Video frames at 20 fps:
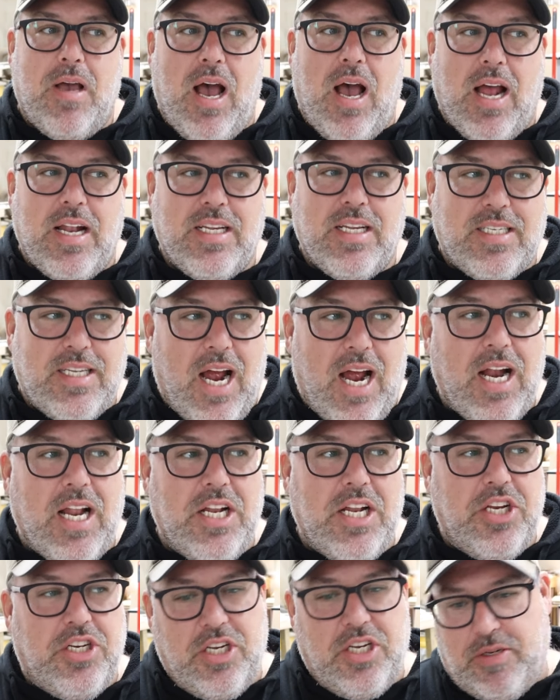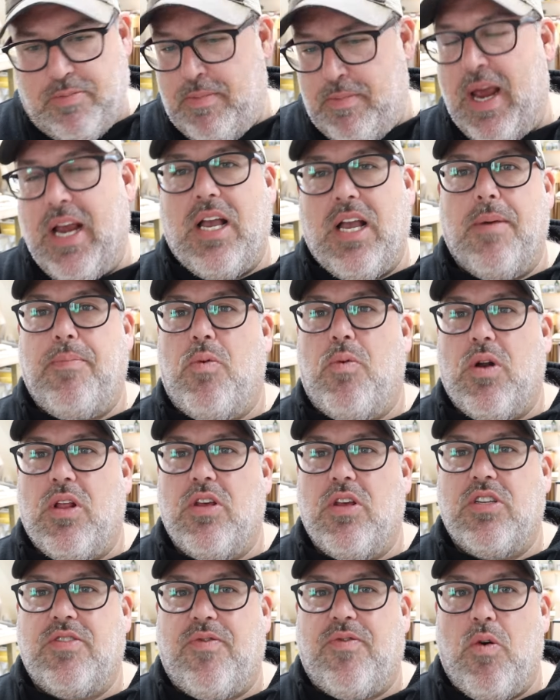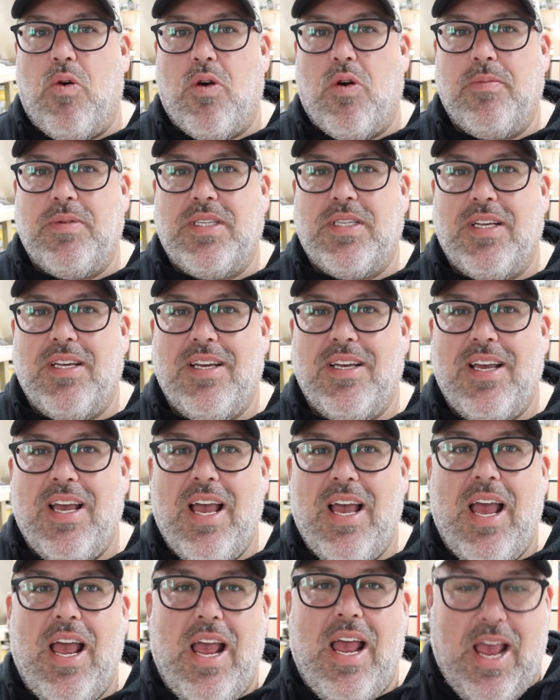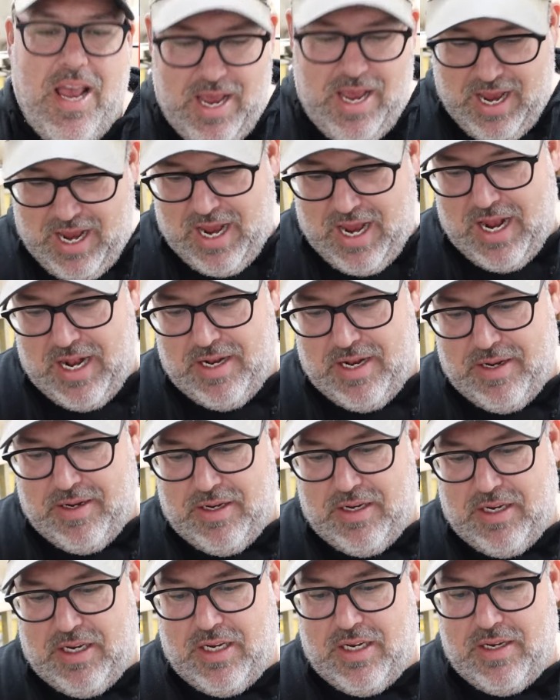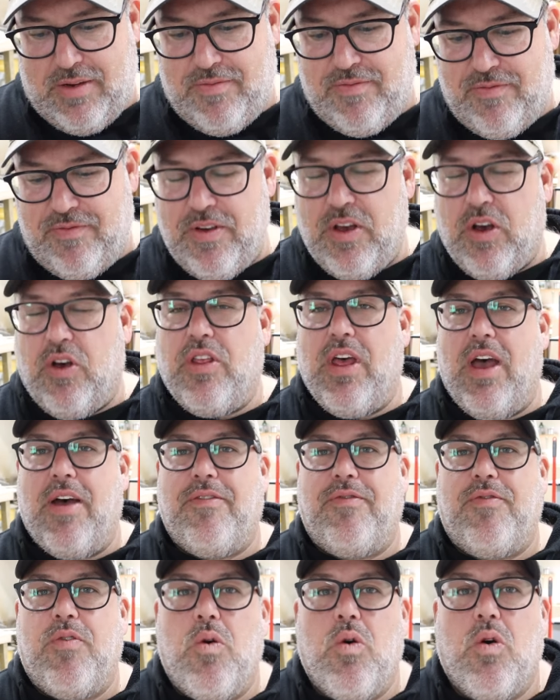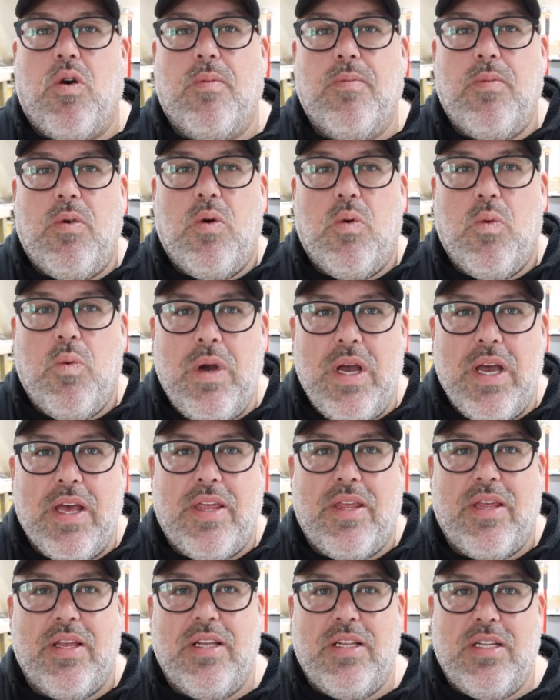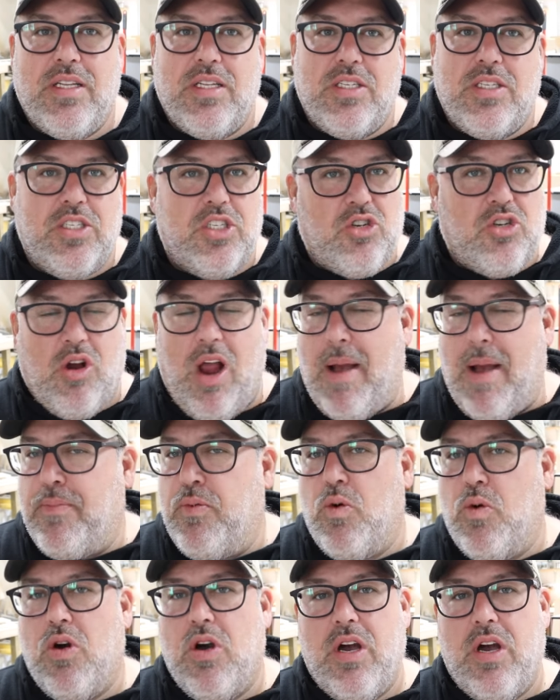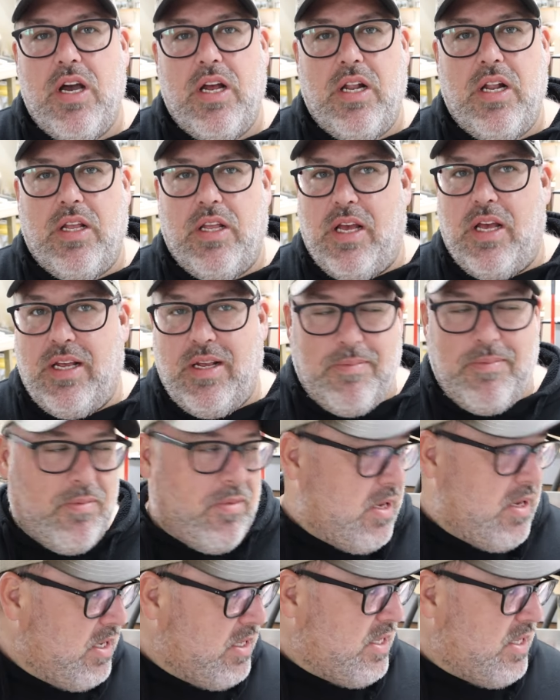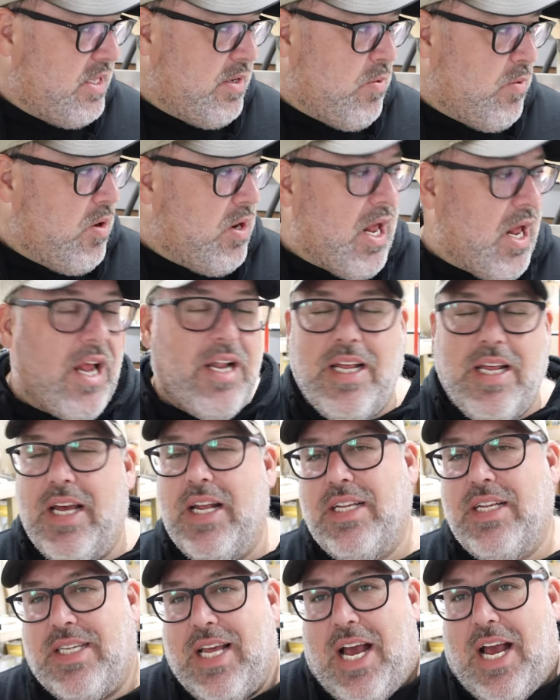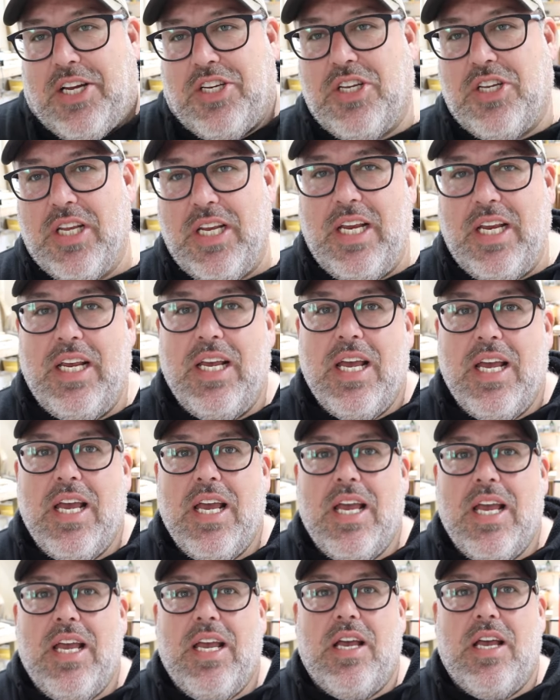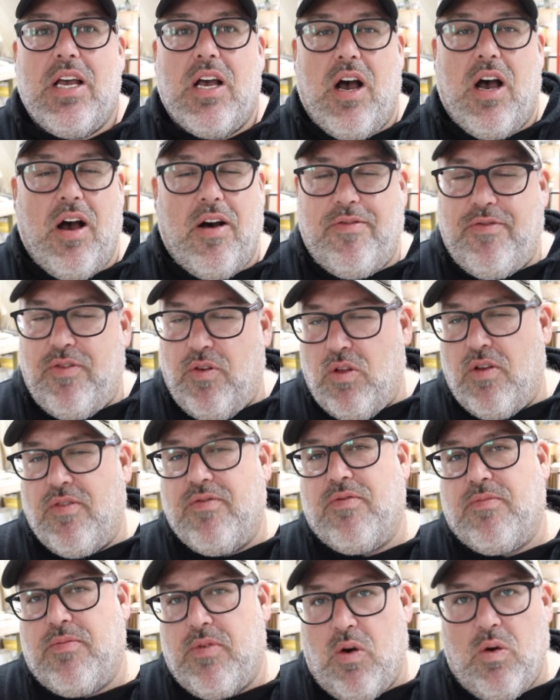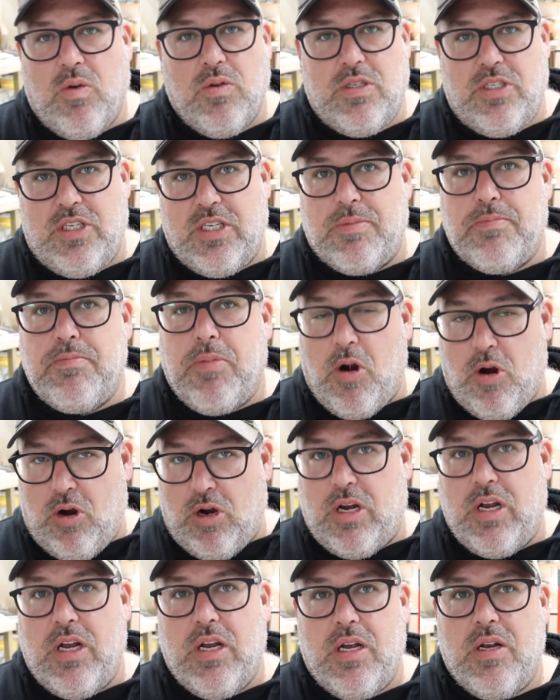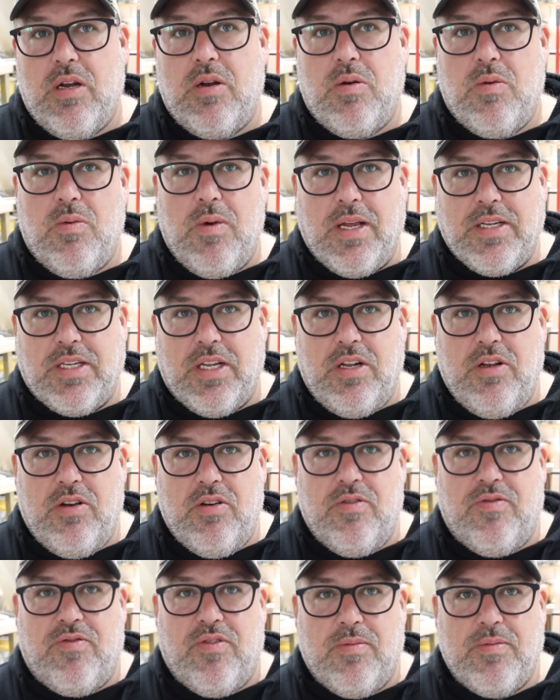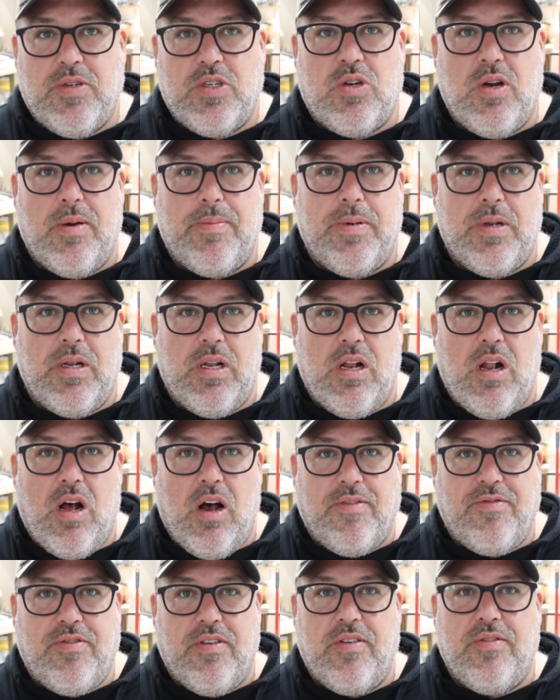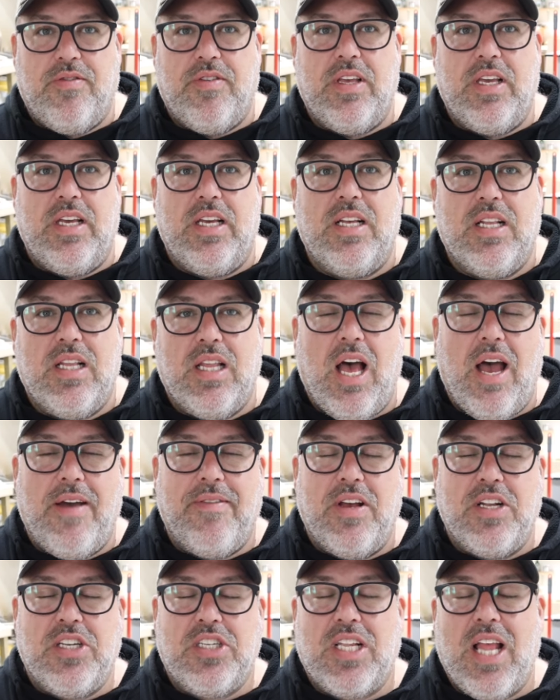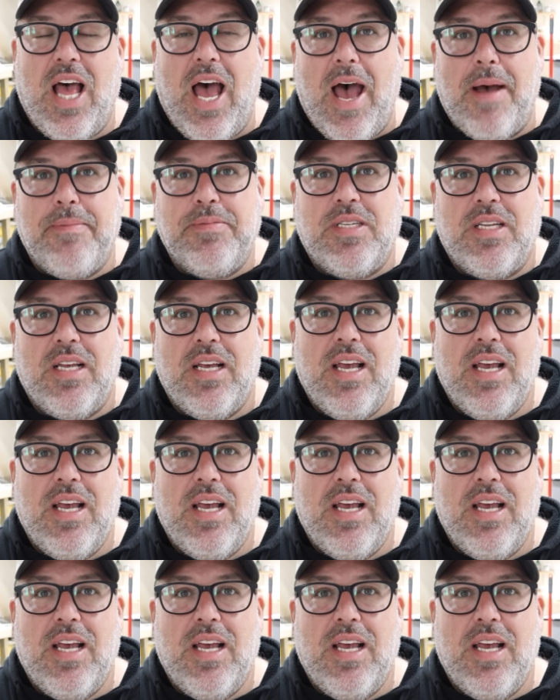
I decided to just make up one of those forms and fill that form with scrap wood. Uh, it, the one I did is actually uh, full of old, just bark residue from stripping it off of the live edge slabs.